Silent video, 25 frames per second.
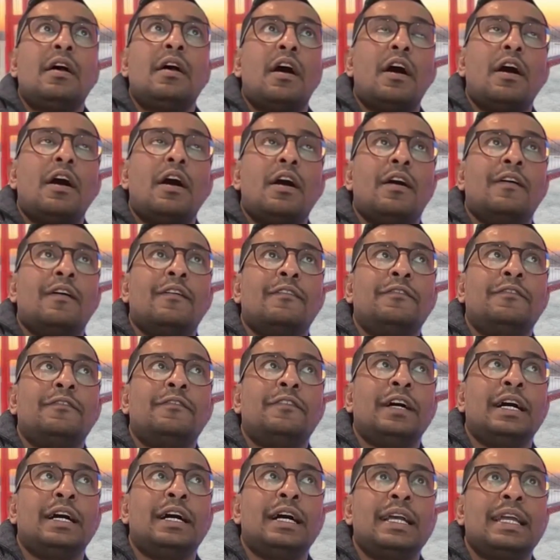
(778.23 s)
of
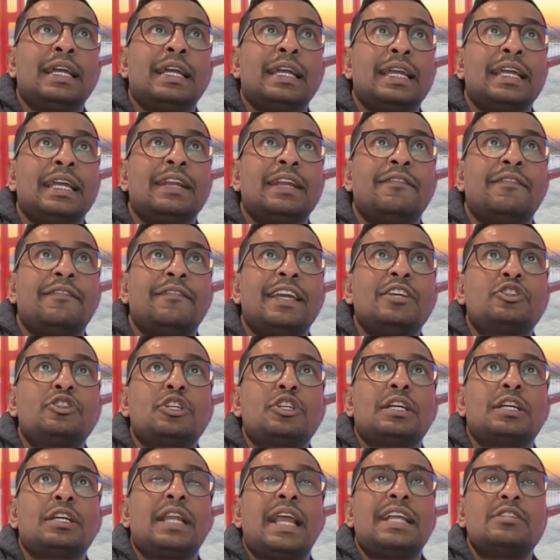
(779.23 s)

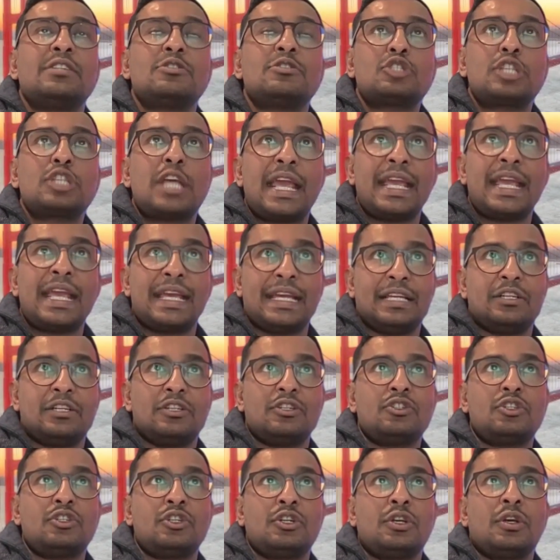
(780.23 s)
innovation and
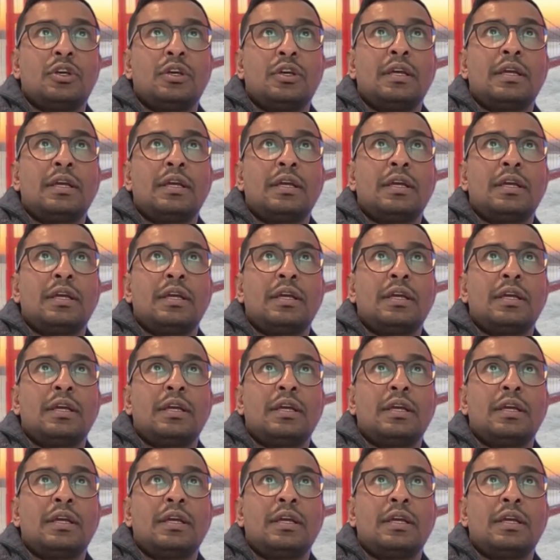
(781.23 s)
change,